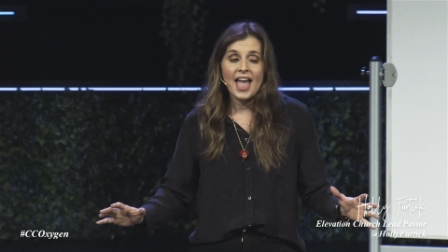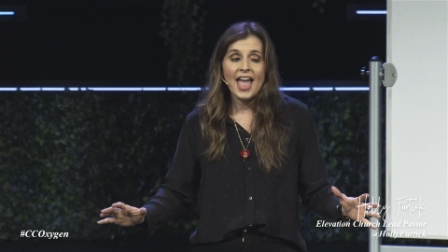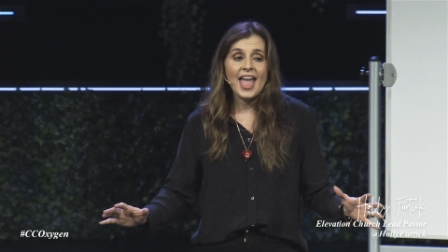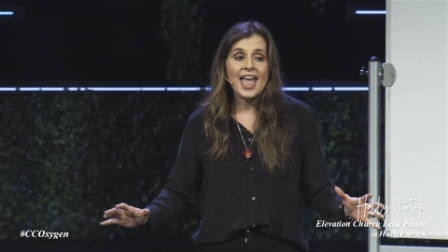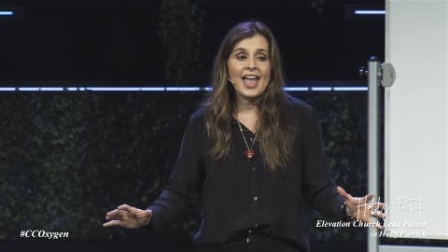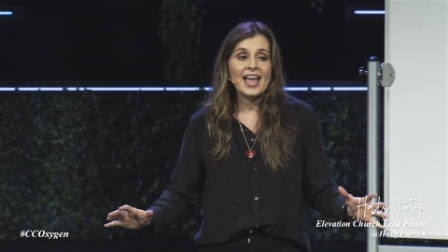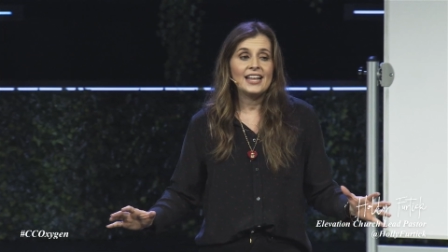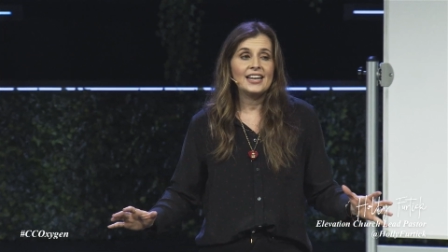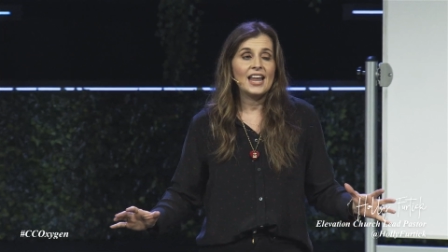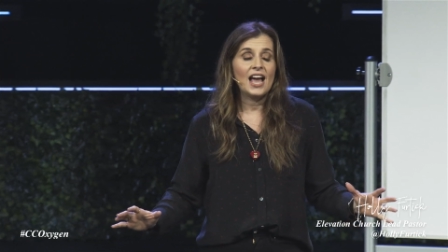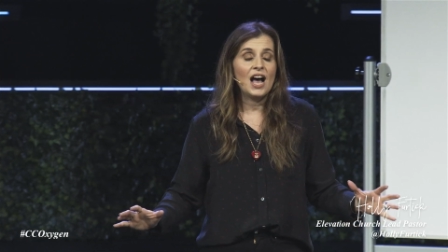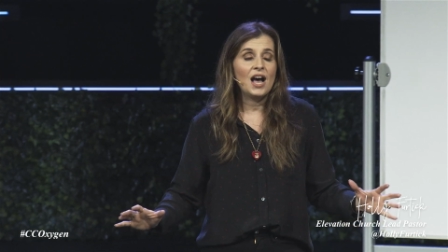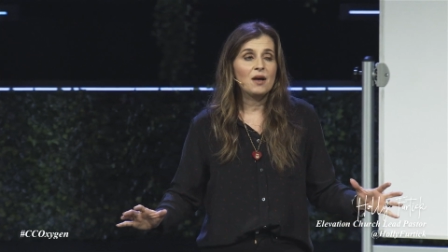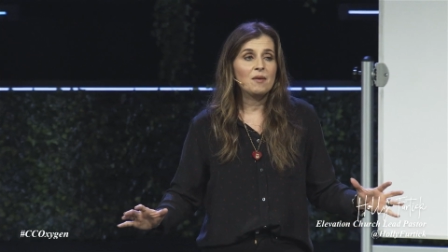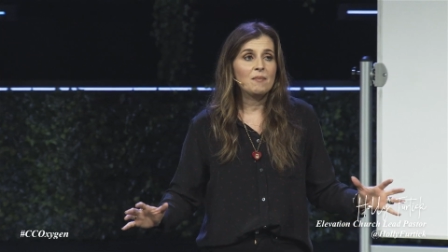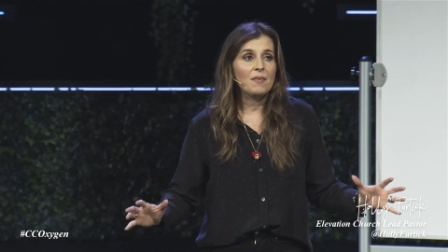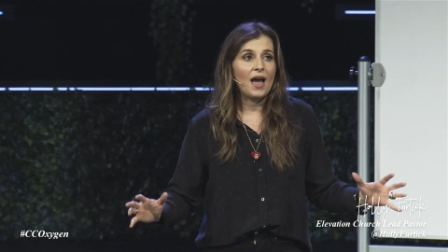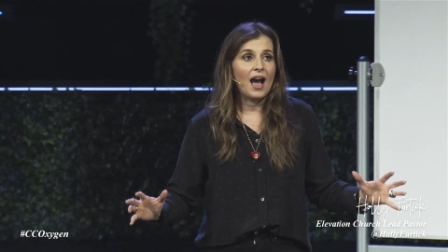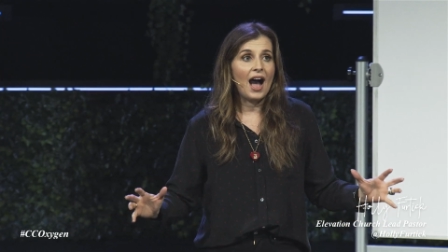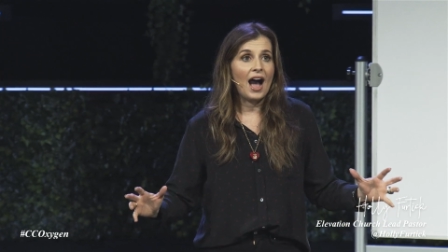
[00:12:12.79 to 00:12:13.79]
and
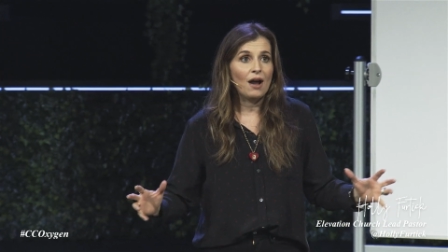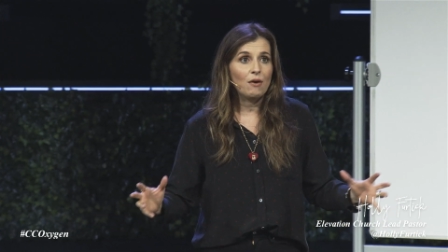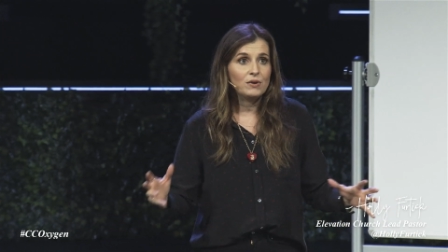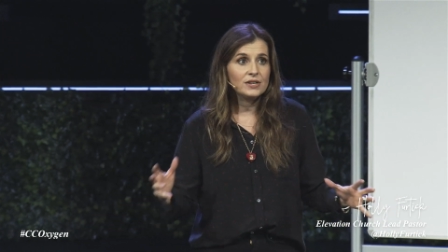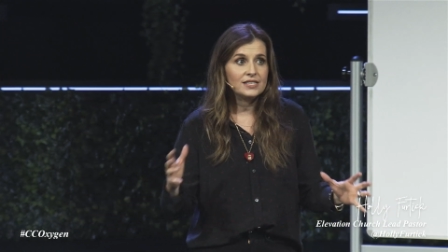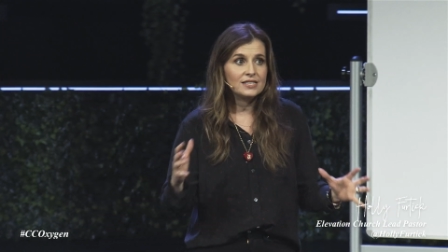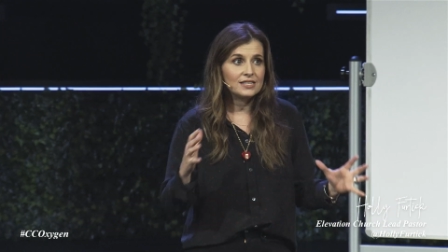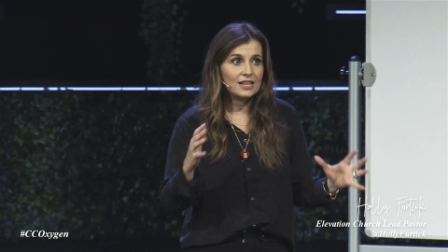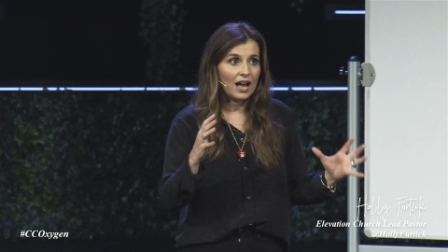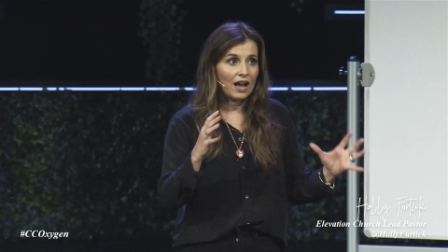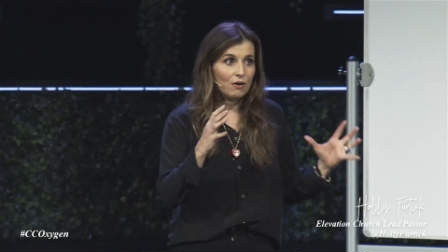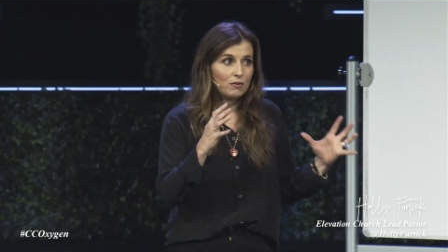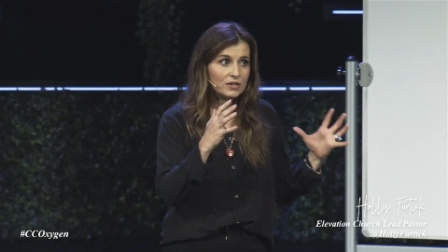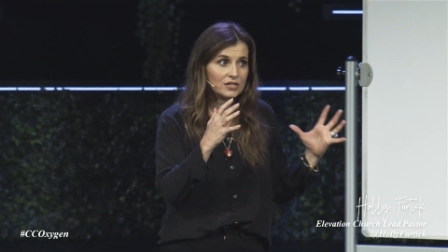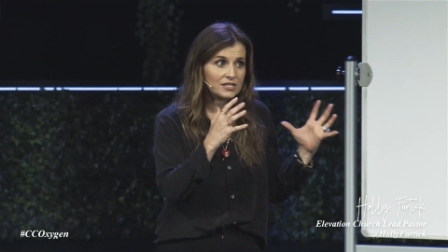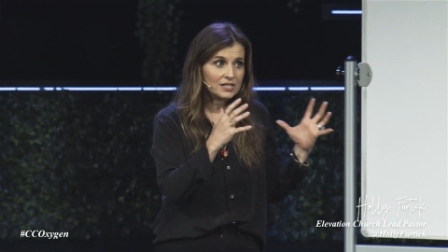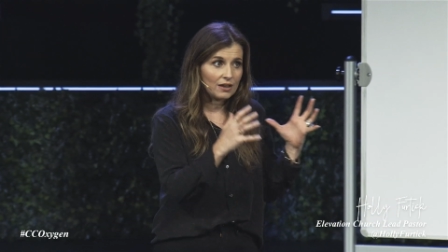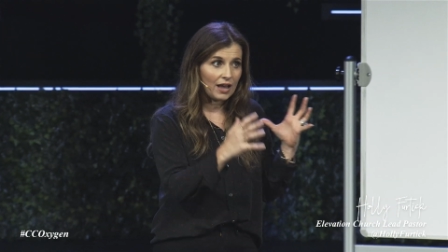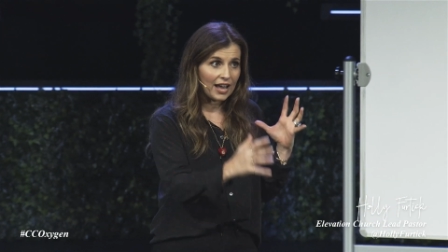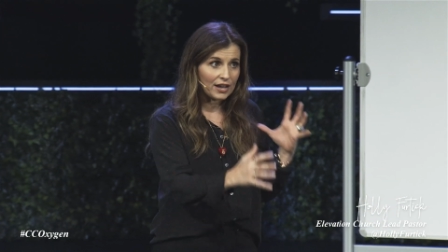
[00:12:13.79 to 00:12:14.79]
I
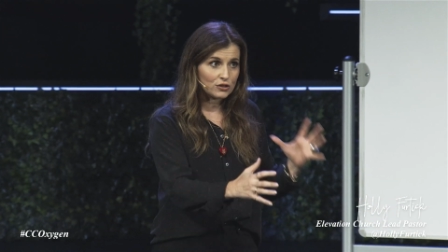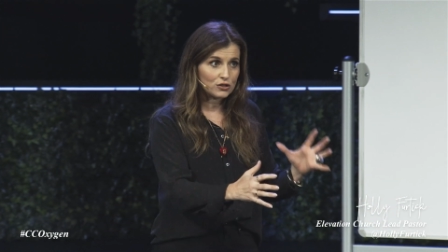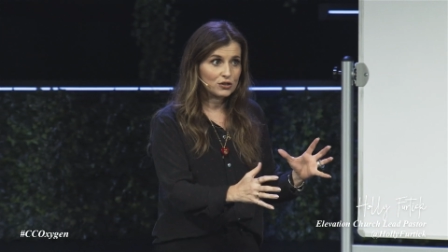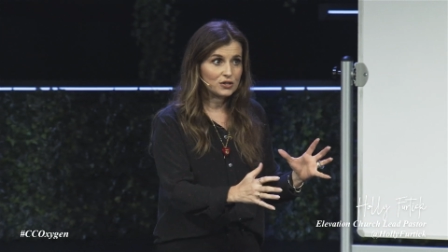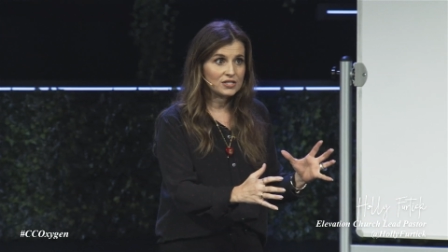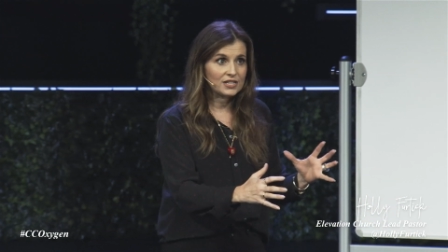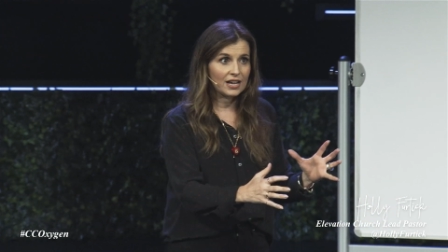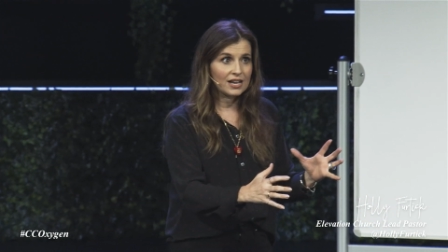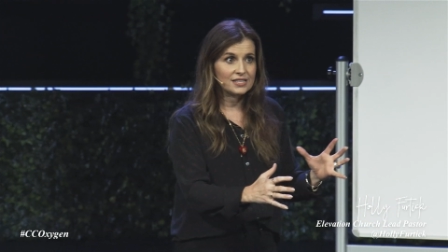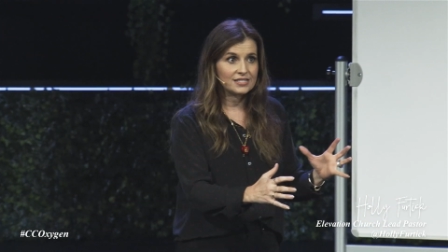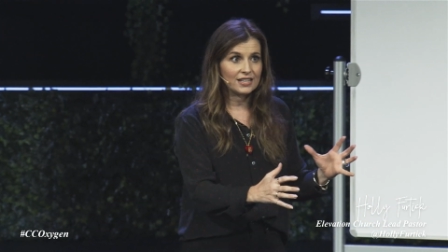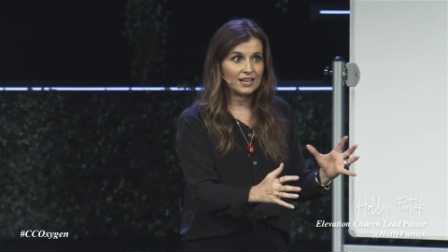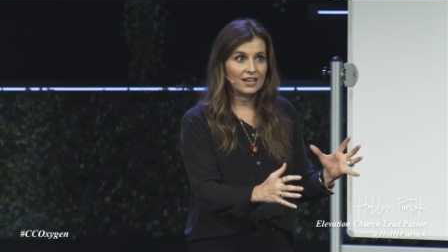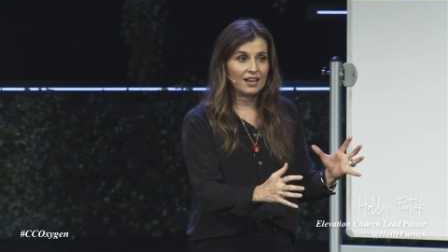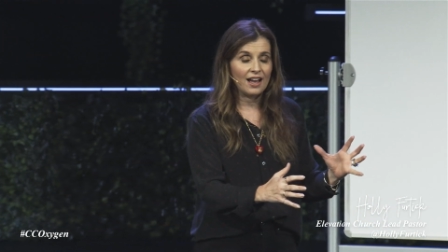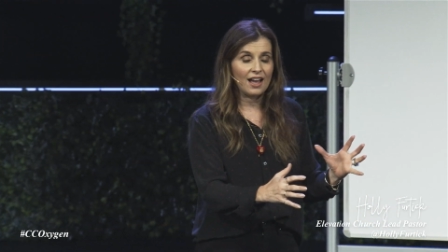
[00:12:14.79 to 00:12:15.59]
was exercising.